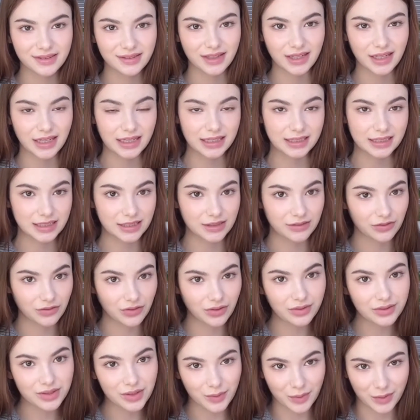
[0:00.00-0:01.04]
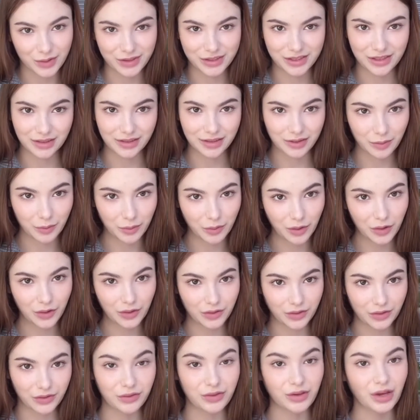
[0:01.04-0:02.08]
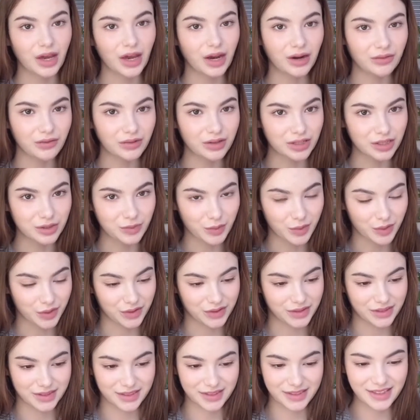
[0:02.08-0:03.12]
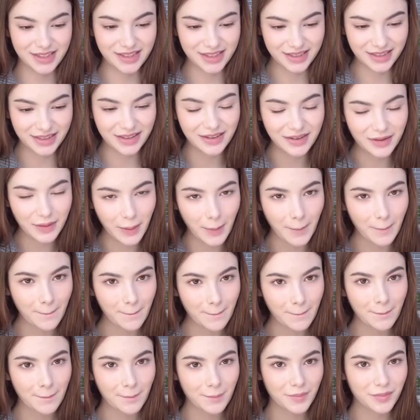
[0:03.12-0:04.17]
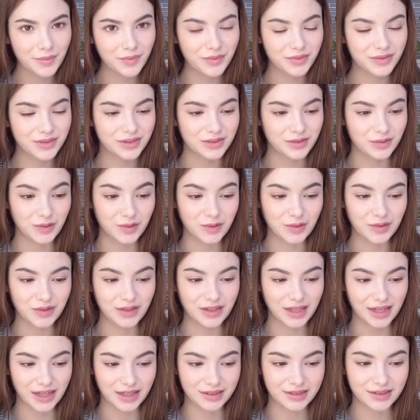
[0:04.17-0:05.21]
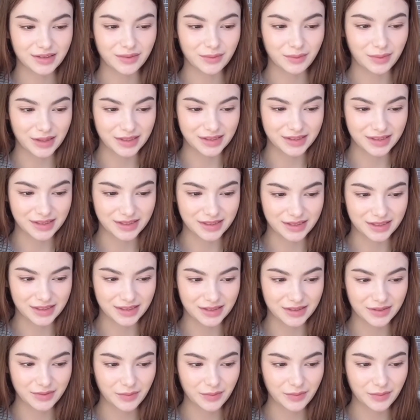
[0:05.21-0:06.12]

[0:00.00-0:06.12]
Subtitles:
is 50% more than the average person to get obesity.